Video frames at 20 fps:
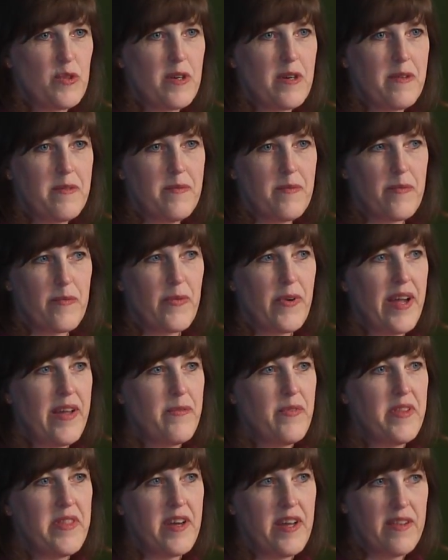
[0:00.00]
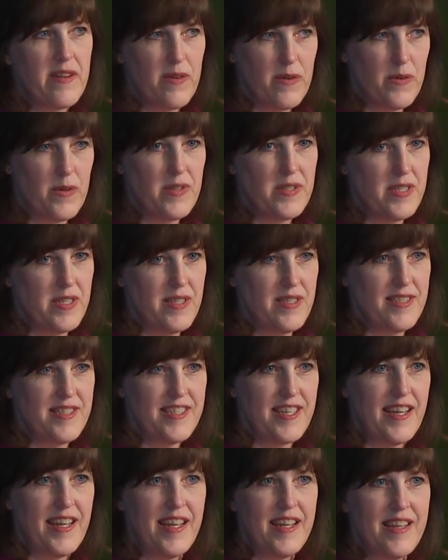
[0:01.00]
were bred with other
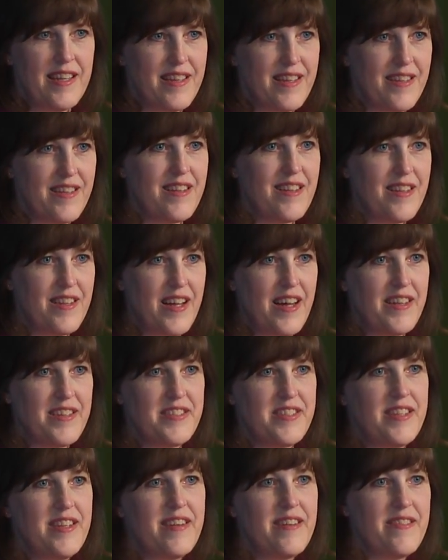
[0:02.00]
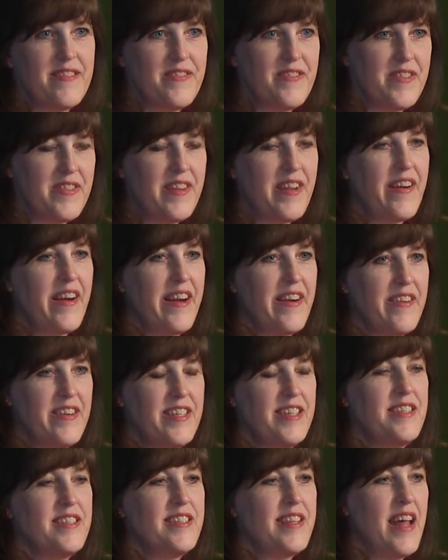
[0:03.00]
horses and lost their, their
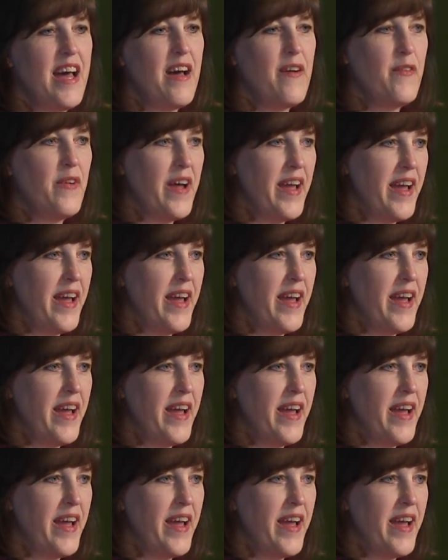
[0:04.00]
heritage that